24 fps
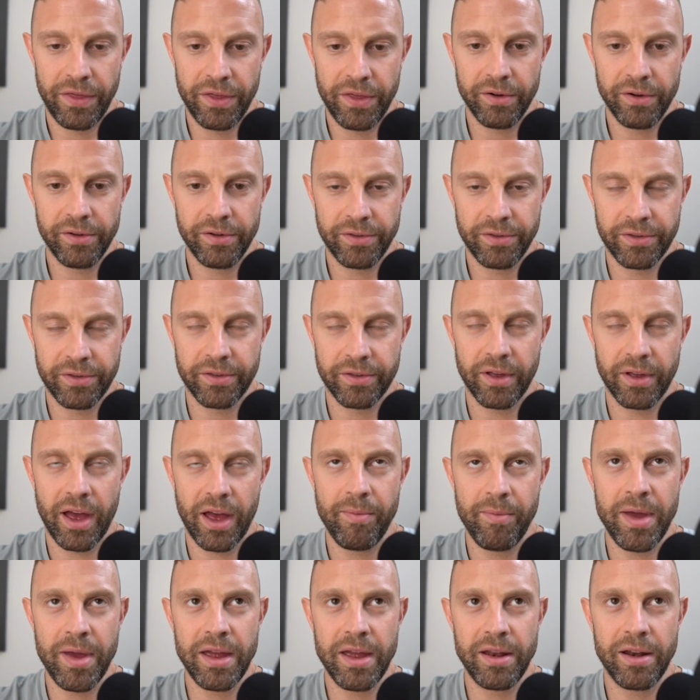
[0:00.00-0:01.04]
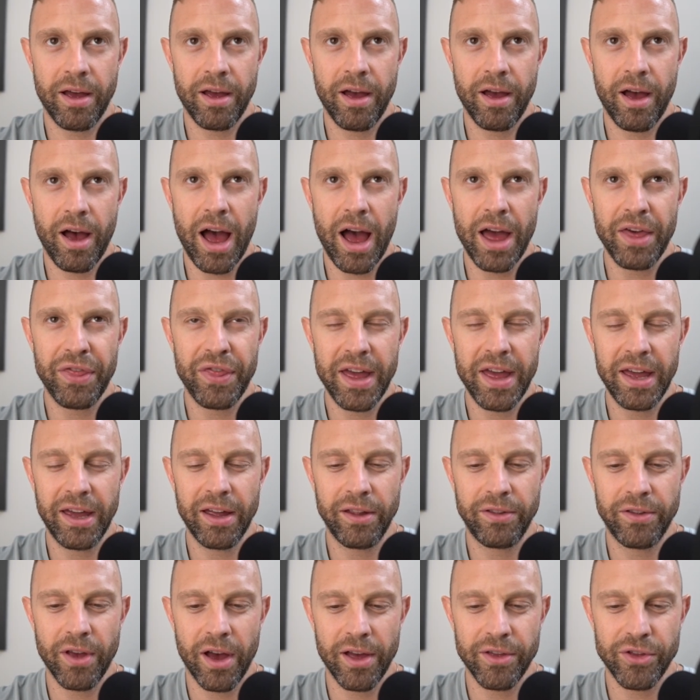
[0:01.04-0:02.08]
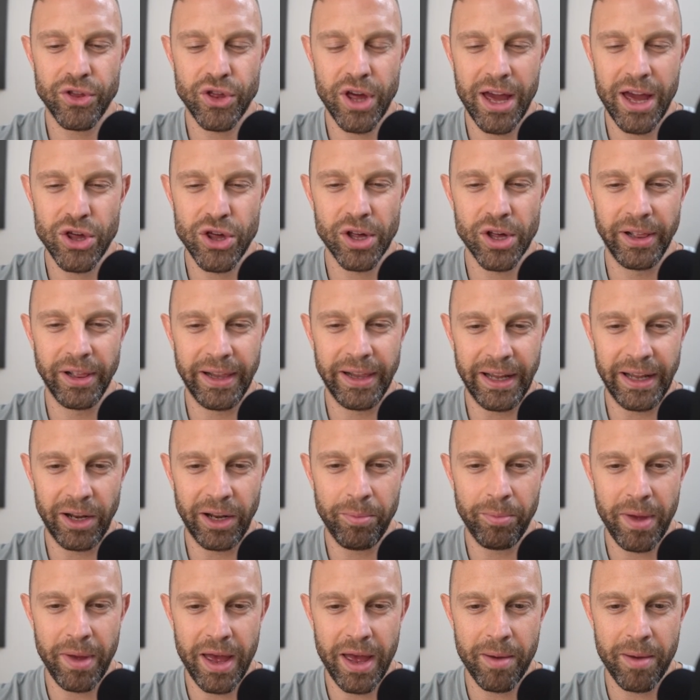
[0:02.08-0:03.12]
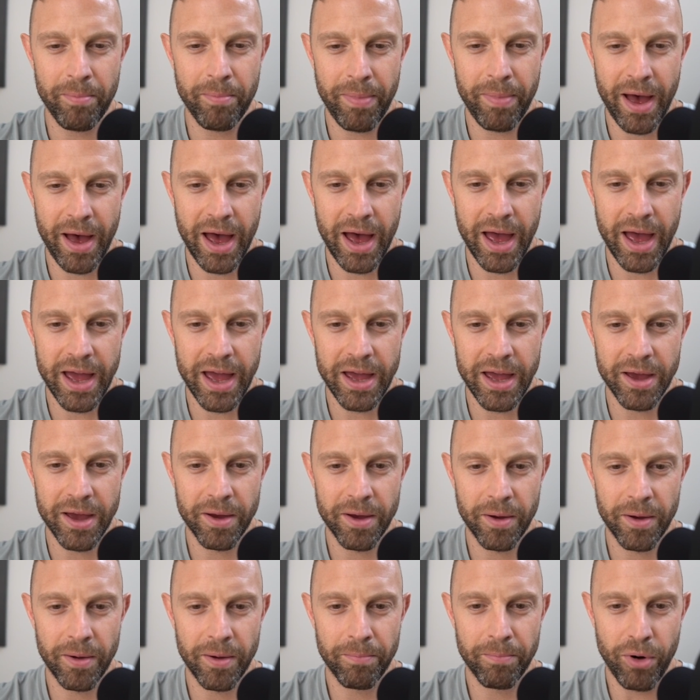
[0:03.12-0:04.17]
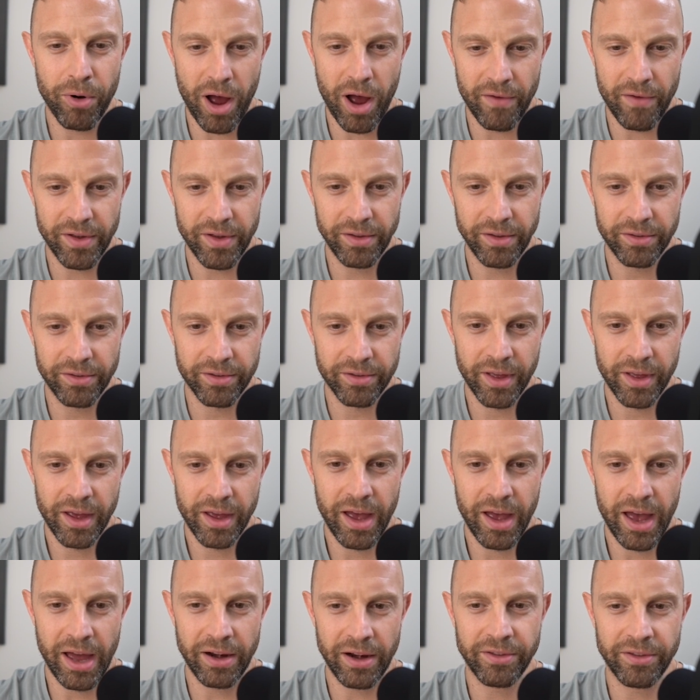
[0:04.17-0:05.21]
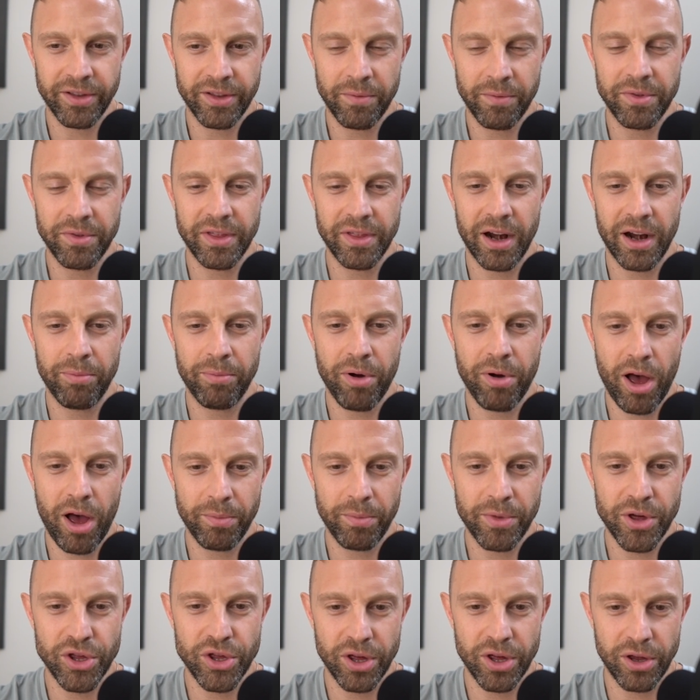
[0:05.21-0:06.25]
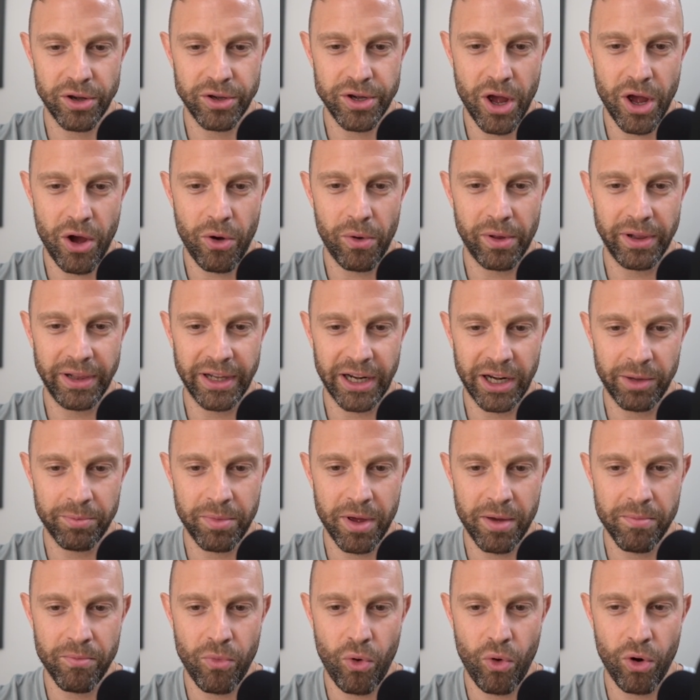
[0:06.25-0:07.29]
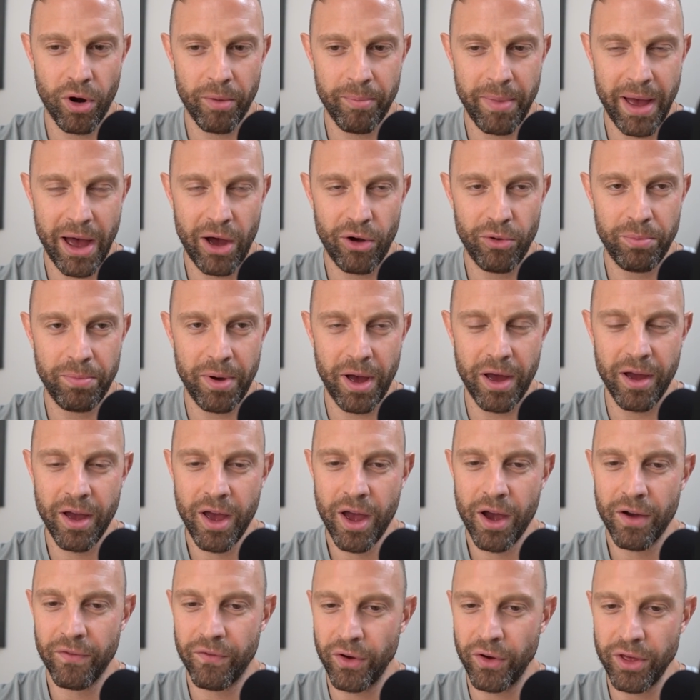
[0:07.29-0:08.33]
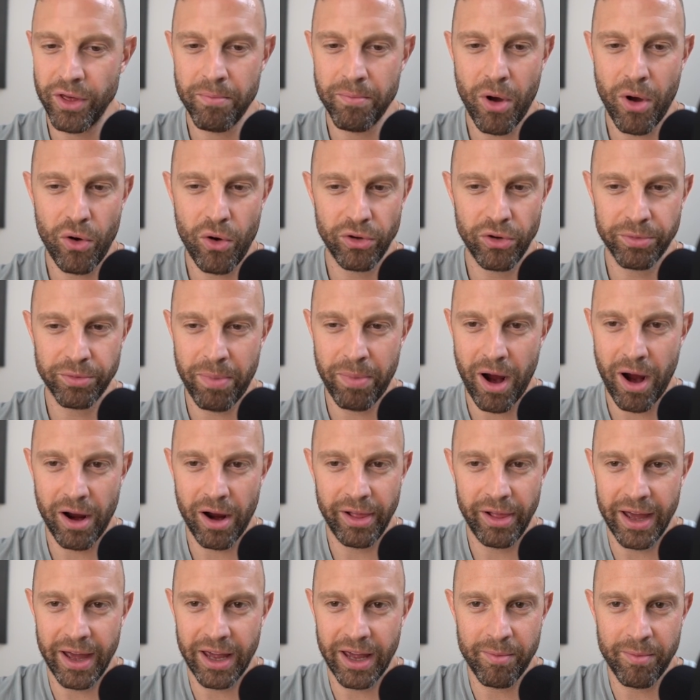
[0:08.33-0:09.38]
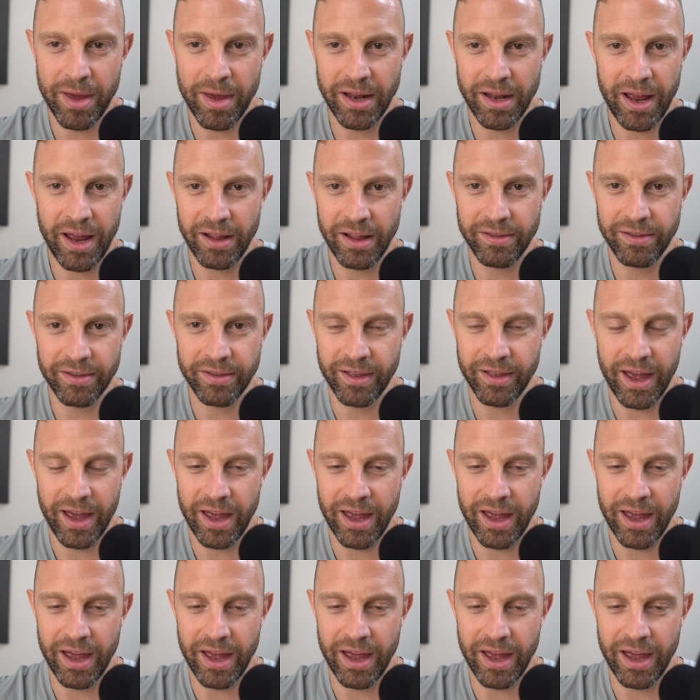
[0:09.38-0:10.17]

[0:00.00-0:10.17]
I think it does change a little bit by province, and it's something that I probably should know a little bit more about. But for the most part, it's